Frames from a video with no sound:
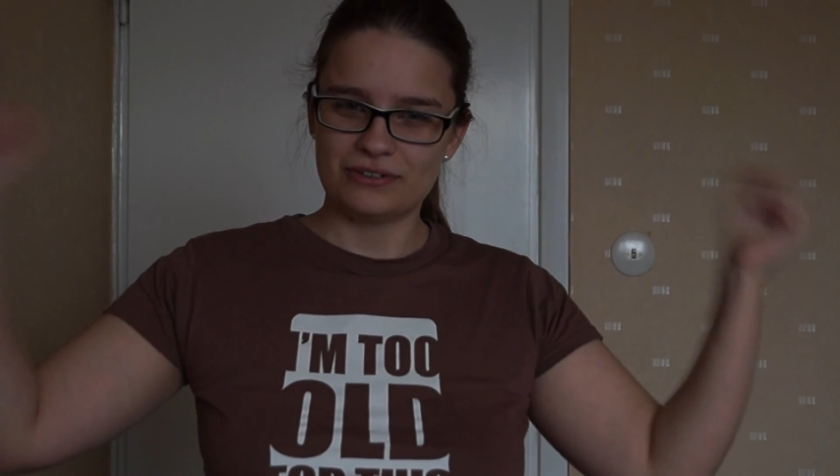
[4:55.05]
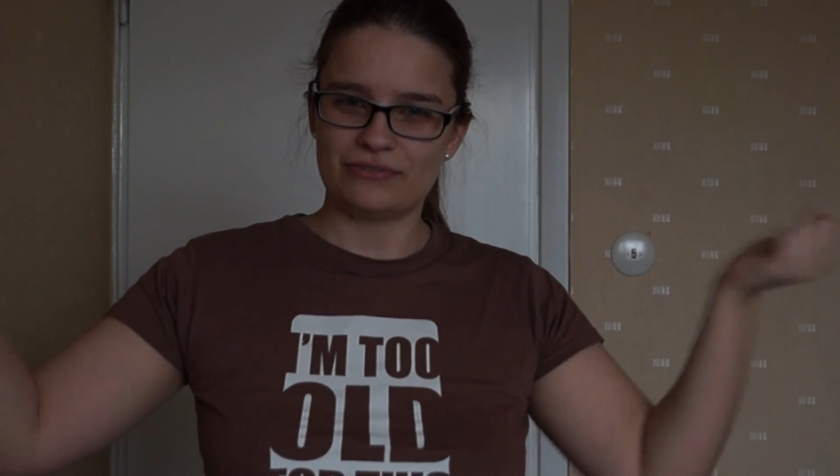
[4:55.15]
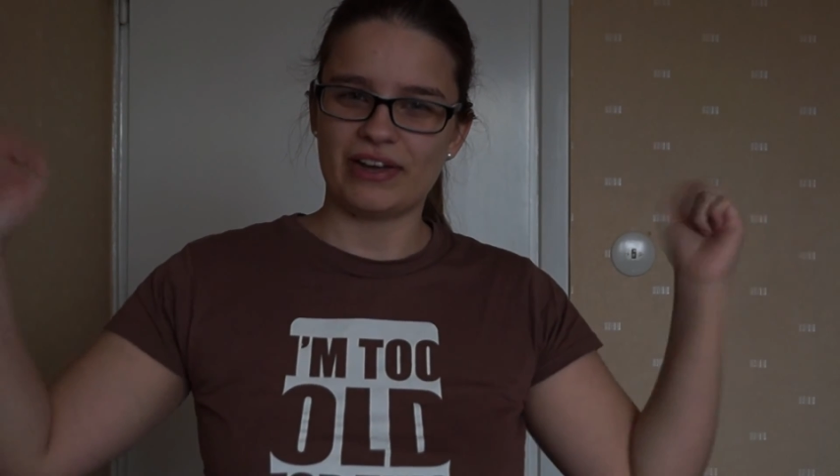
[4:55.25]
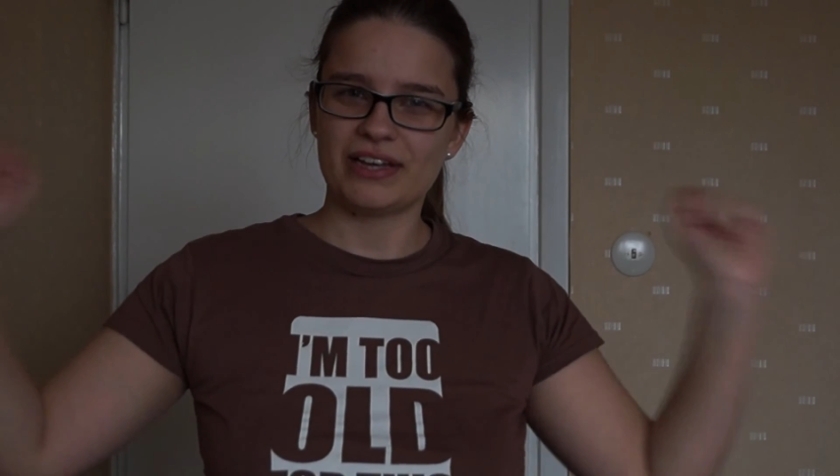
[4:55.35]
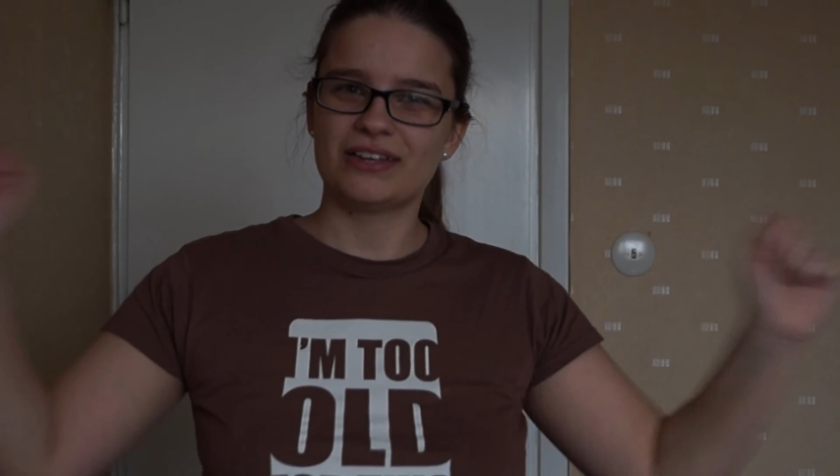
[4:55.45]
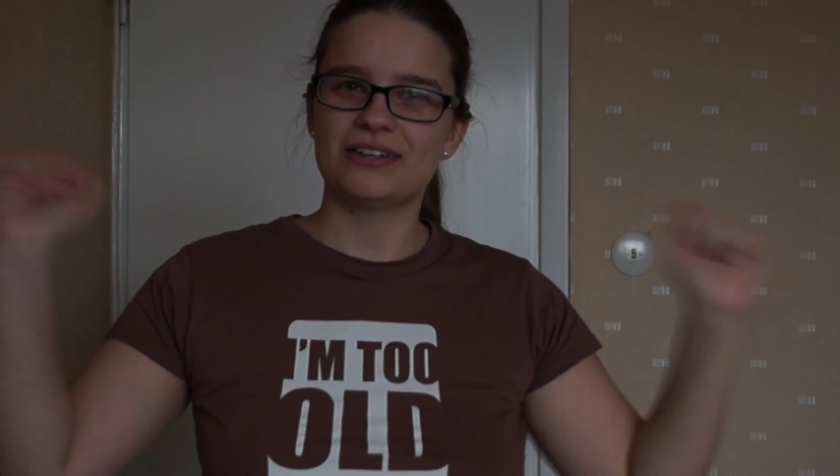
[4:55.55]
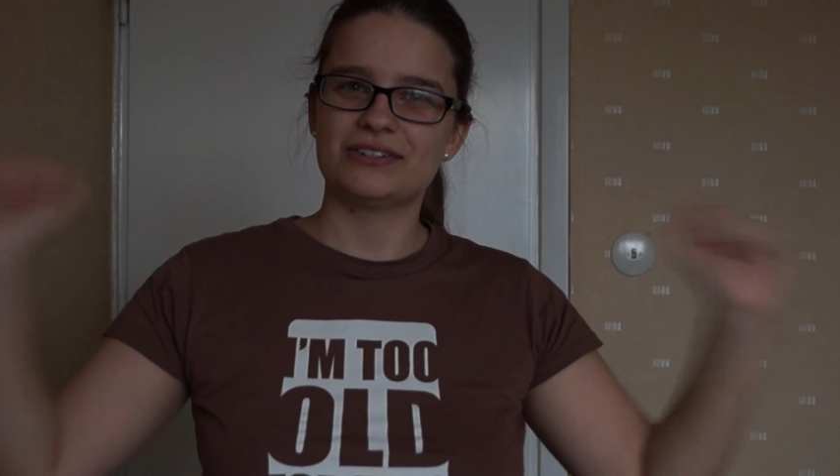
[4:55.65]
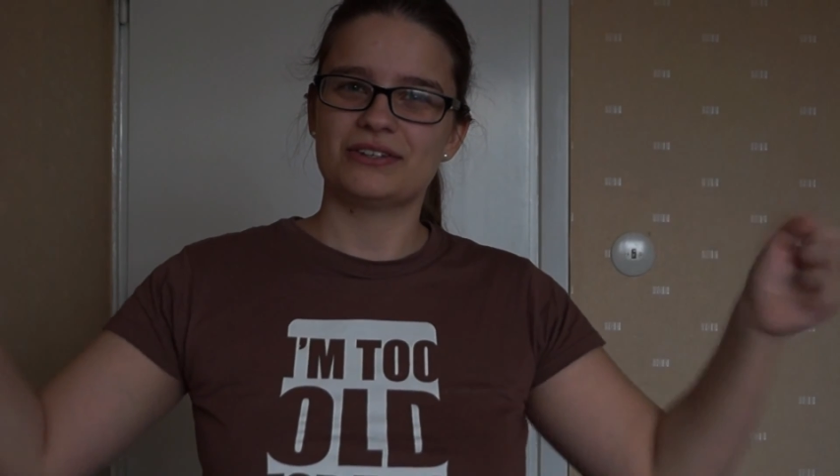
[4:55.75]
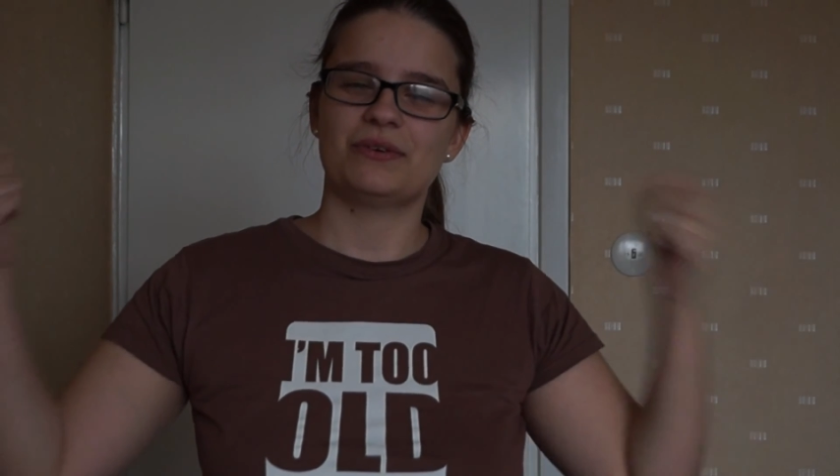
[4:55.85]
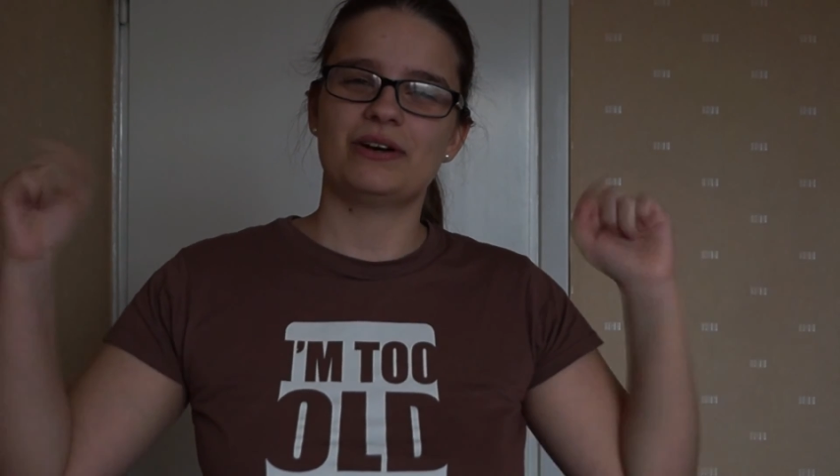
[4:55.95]
Thank you
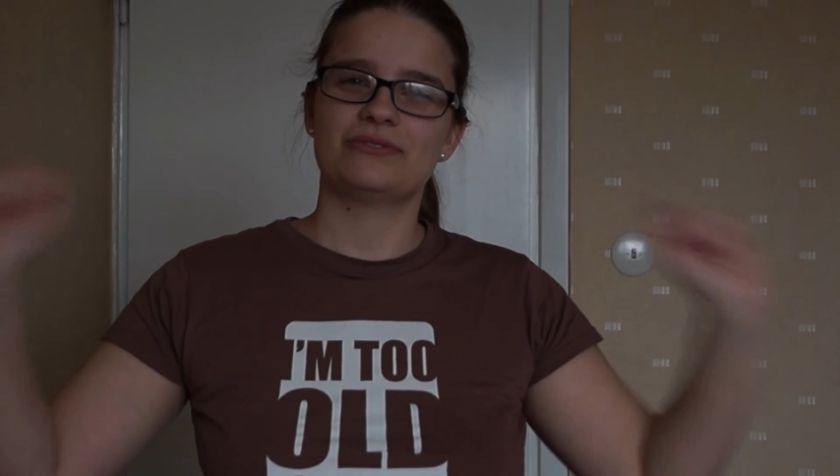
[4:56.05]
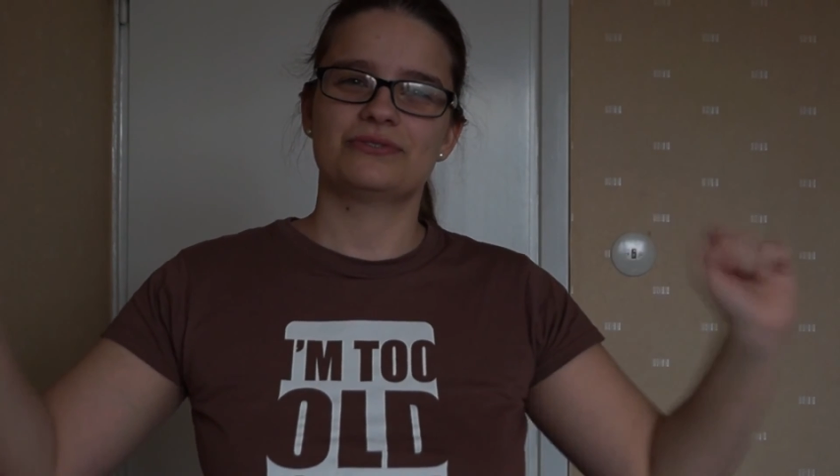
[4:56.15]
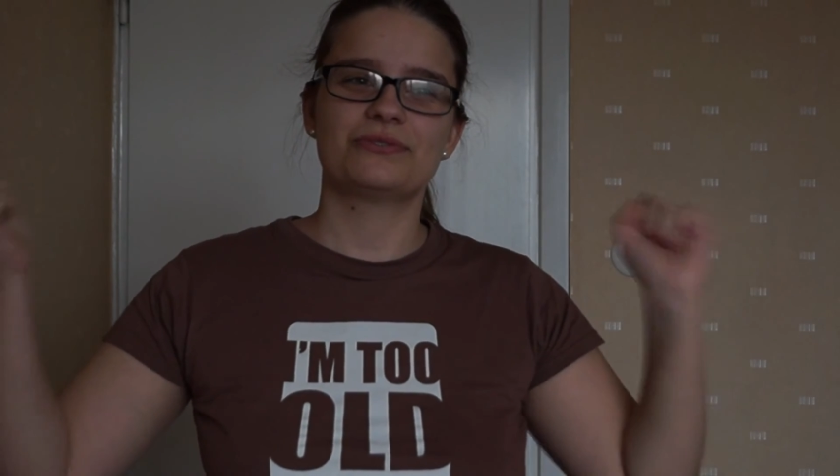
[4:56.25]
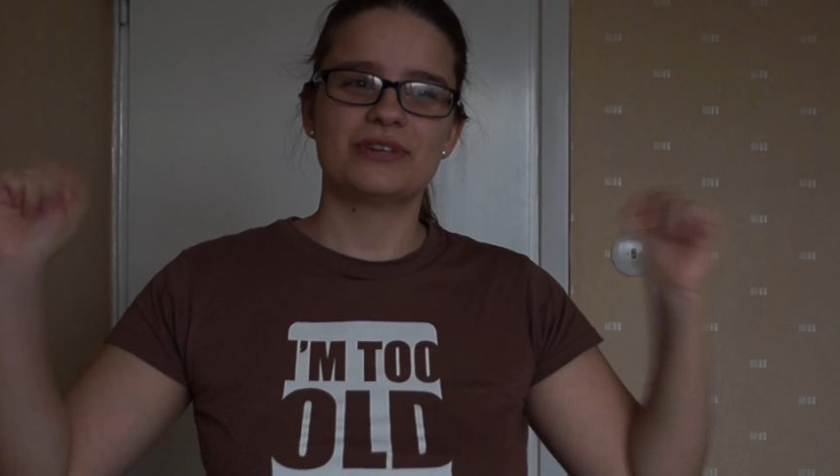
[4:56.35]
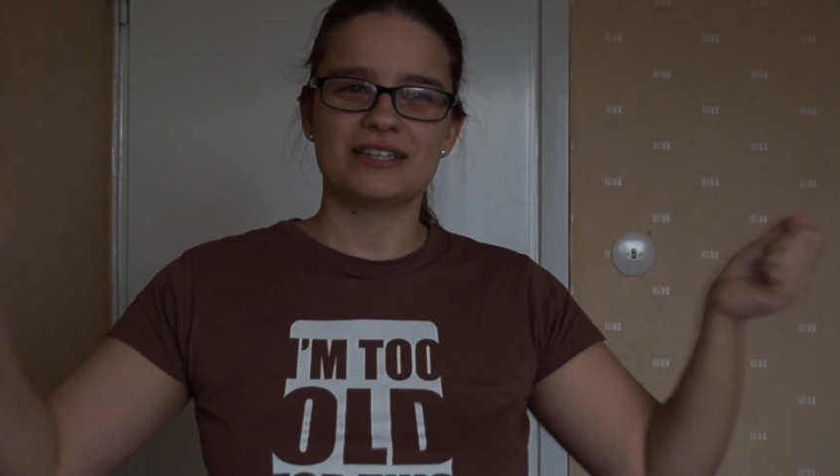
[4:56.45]
to our 3